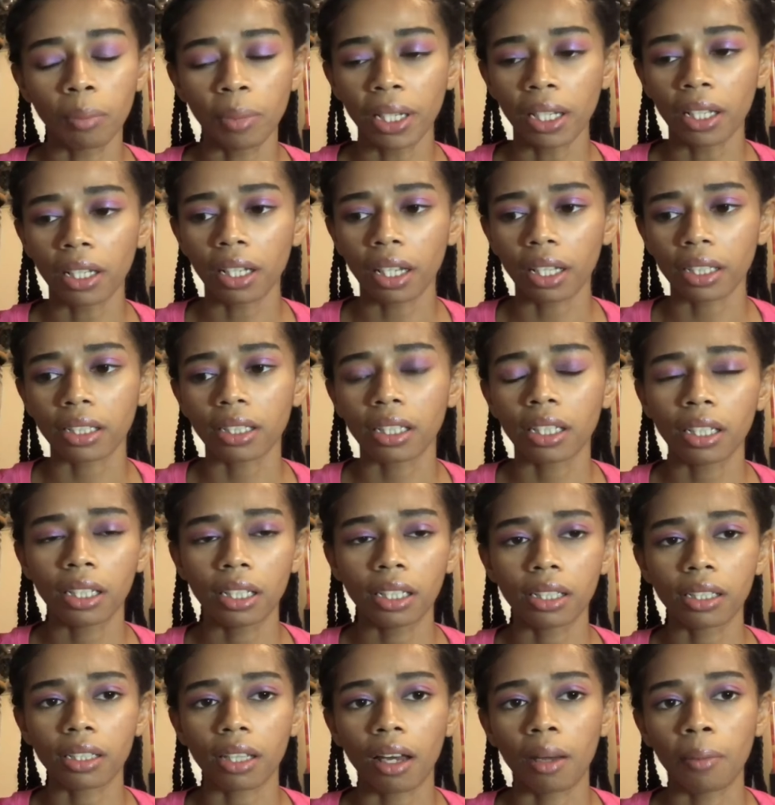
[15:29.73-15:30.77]
Being as
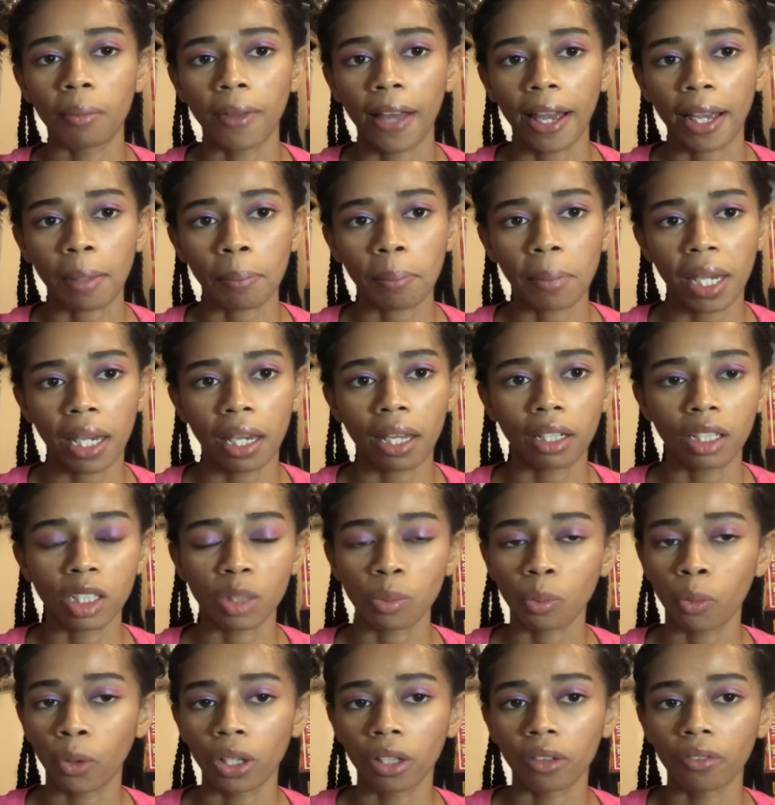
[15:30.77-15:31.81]
he's a Black man, his
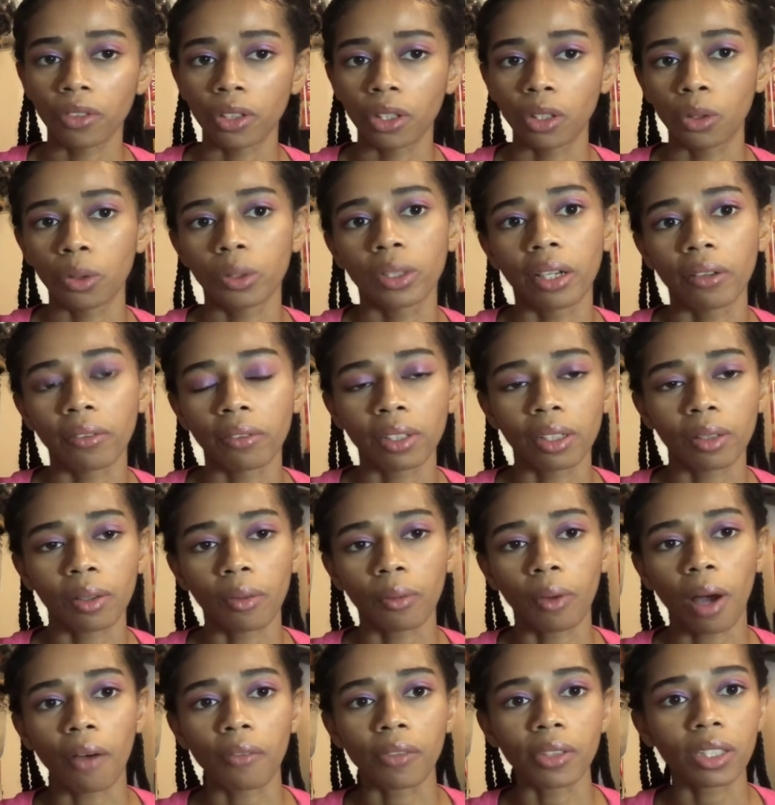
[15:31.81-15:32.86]
point of view definitely
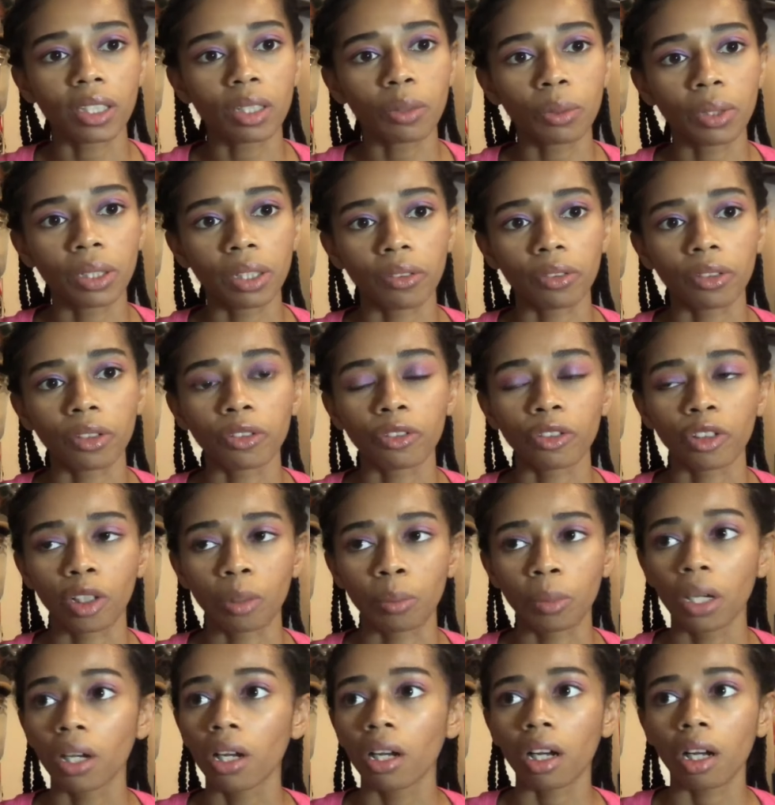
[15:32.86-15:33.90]
obviously would differ
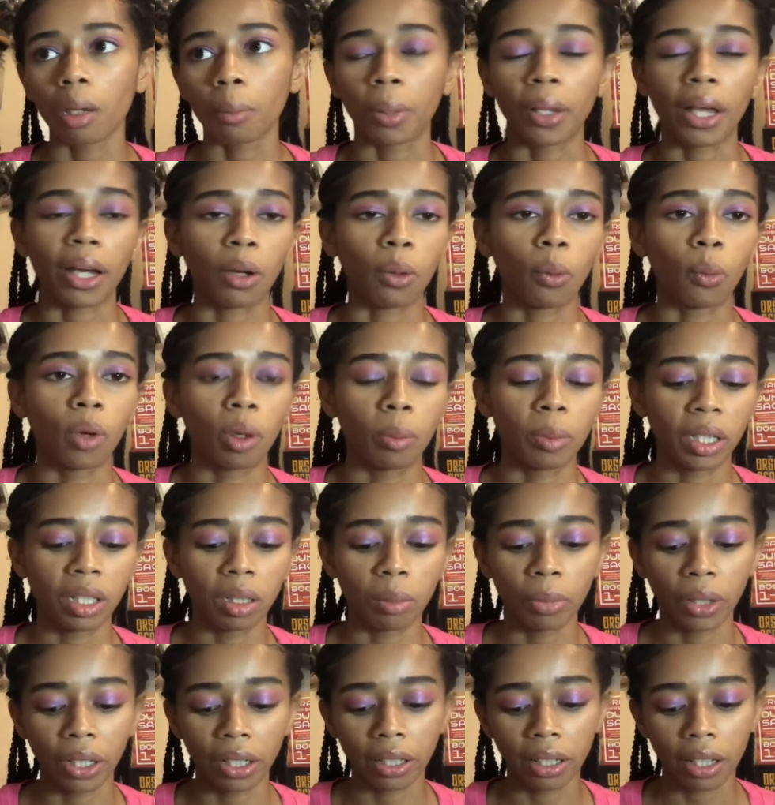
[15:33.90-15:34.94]
from a Black woman,
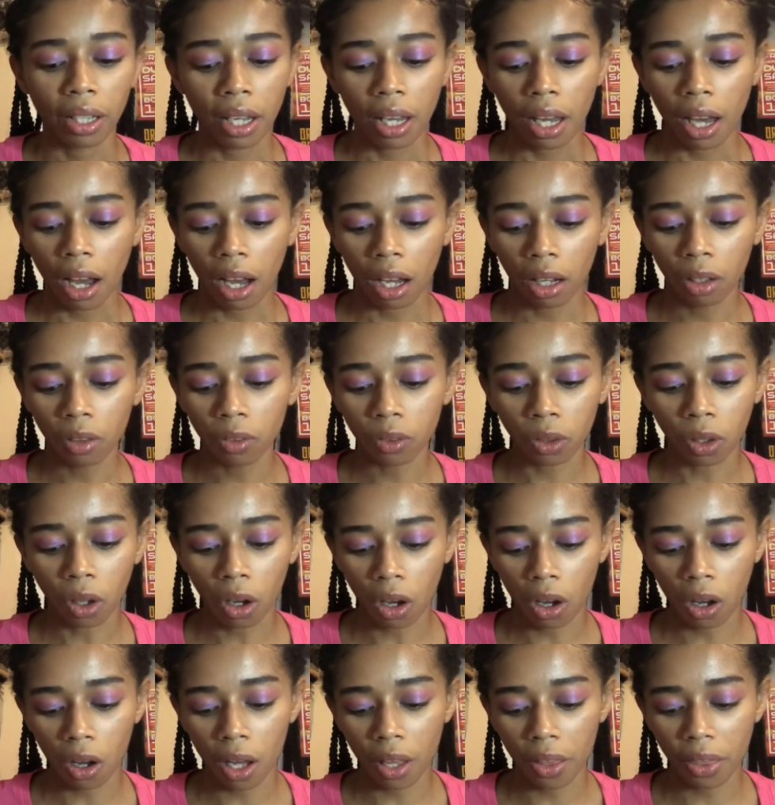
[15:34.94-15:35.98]
but
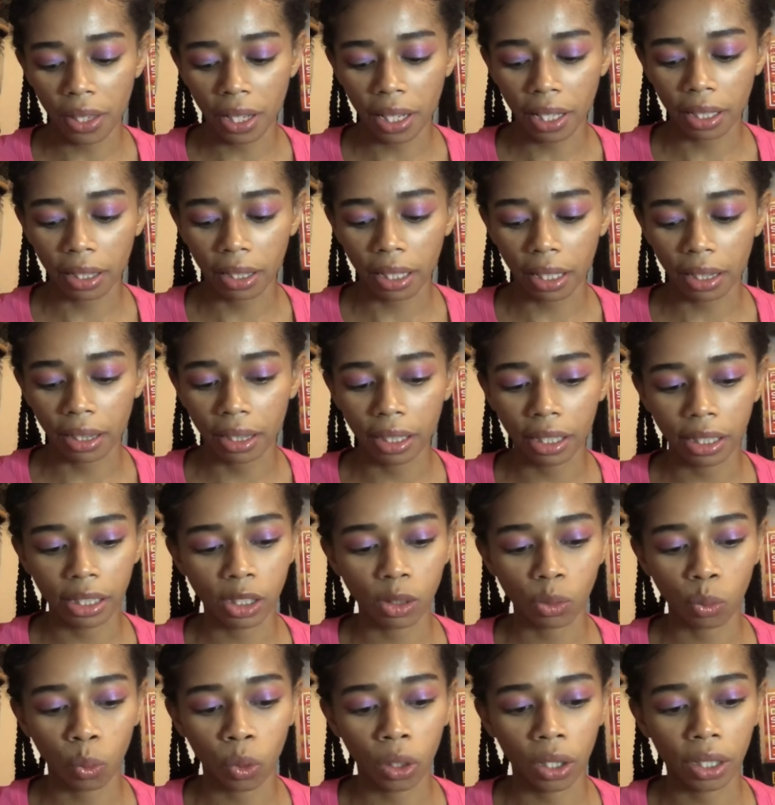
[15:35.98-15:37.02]
overall I think that
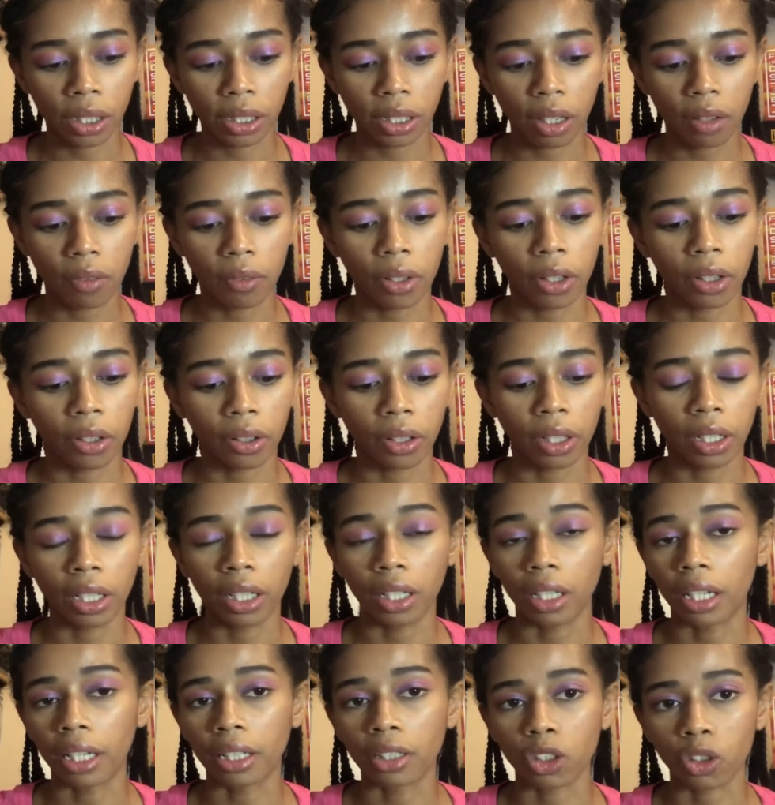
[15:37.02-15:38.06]
this was a
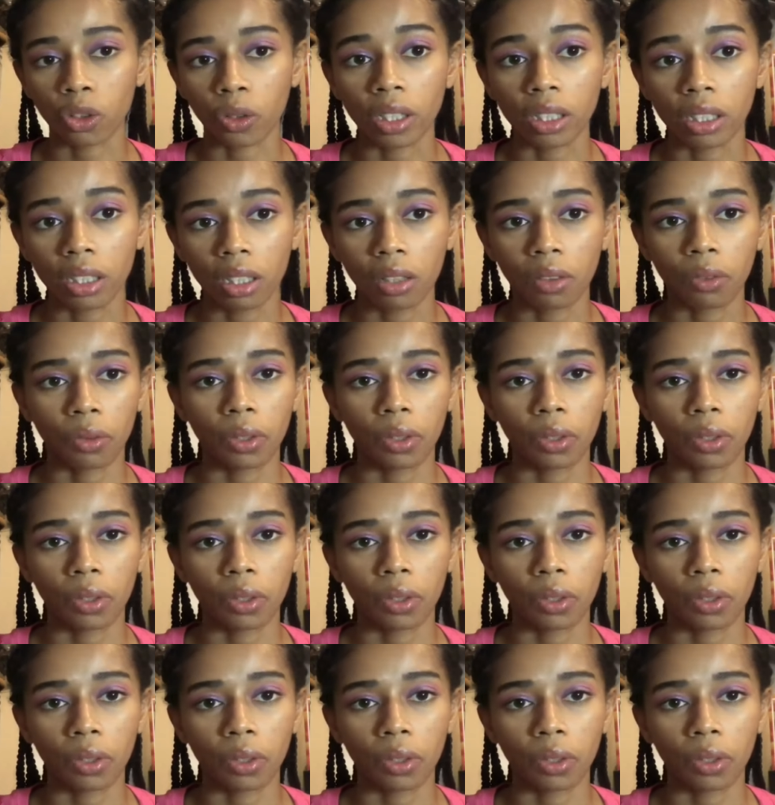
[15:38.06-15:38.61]
very interesting